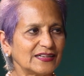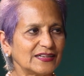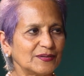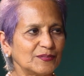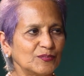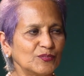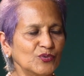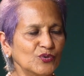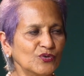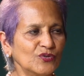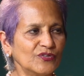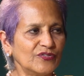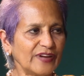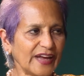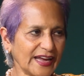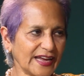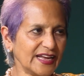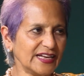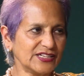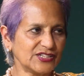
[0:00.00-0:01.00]
move
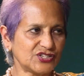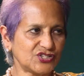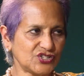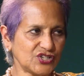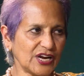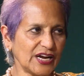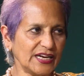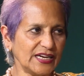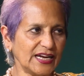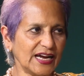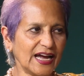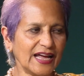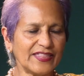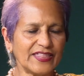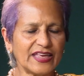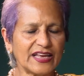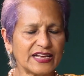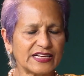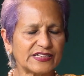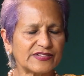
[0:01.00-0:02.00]
against China. I
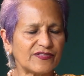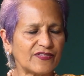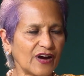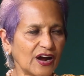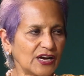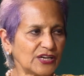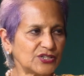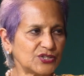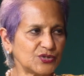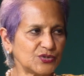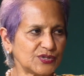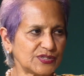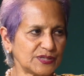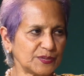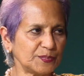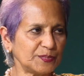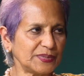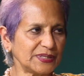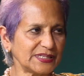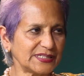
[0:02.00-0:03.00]
think it's far too
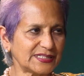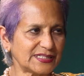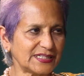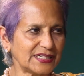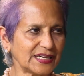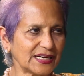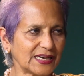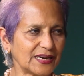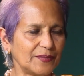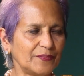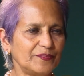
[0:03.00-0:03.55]
simplistic.